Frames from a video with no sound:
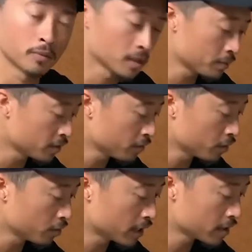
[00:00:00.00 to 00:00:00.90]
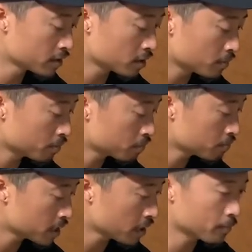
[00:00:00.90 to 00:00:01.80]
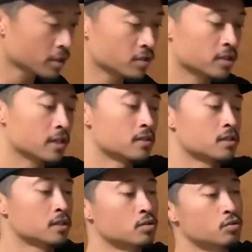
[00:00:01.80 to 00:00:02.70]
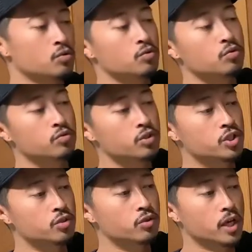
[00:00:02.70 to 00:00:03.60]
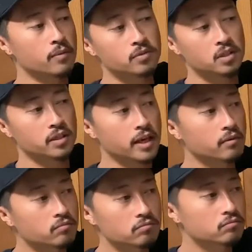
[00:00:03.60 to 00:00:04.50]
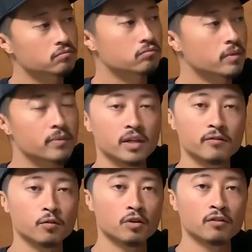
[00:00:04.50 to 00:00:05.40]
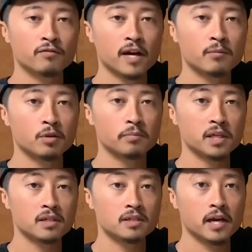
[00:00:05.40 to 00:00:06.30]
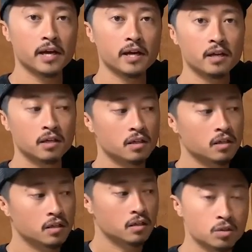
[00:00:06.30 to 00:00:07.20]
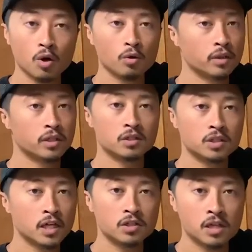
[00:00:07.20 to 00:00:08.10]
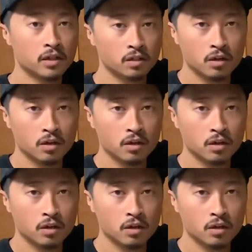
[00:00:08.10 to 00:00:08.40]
up in a few rounds, your tire pressure tends to shoot up to like maybe like 4 or 5 more psi. It totally changes how the car